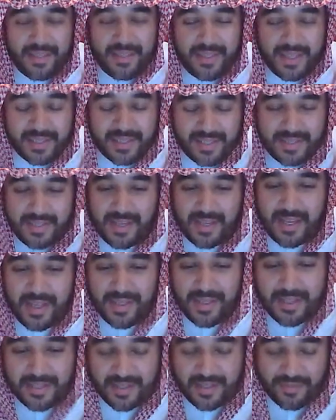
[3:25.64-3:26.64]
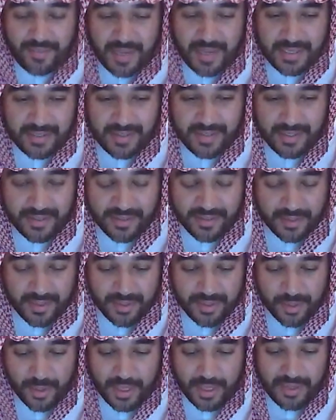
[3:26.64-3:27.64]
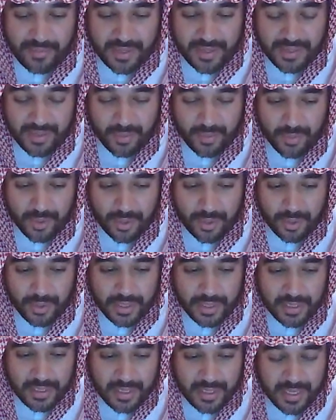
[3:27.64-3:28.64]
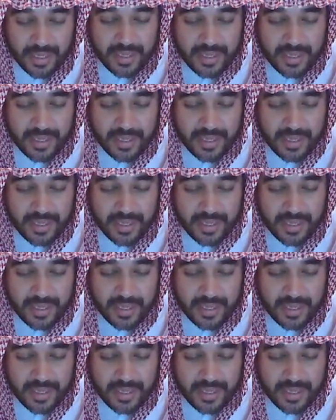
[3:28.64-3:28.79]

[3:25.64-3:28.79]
This event, this great event that we're doing,